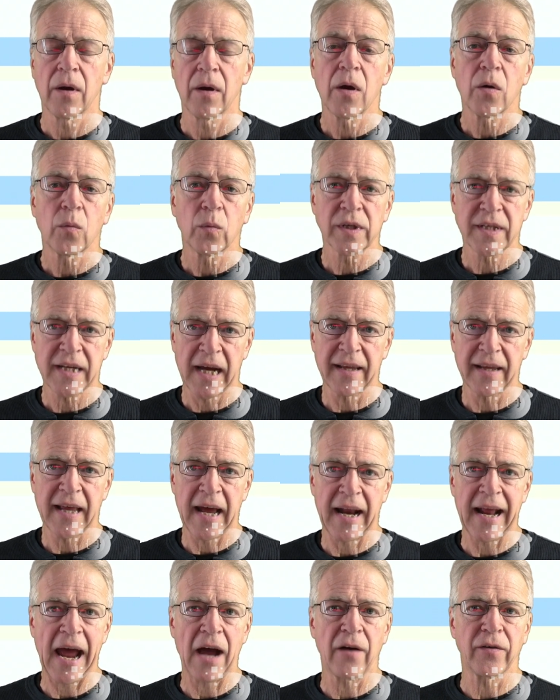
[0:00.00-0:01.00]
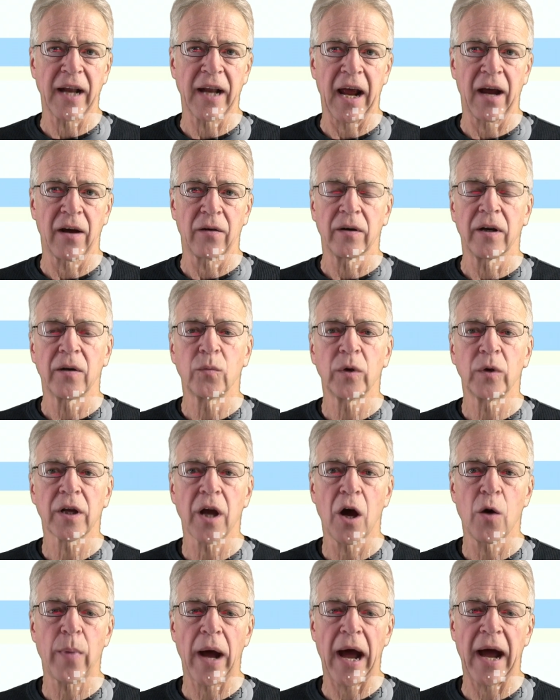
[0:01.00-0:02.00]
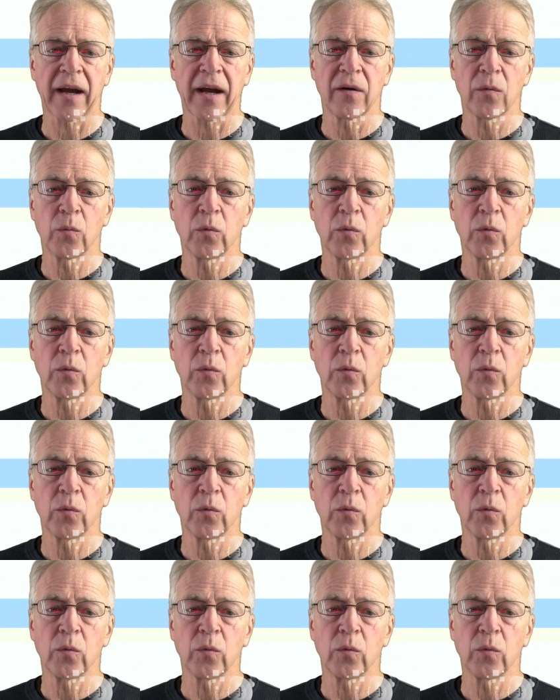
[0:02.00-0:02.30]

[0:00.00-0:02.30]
We'll take that out now and we'll go back and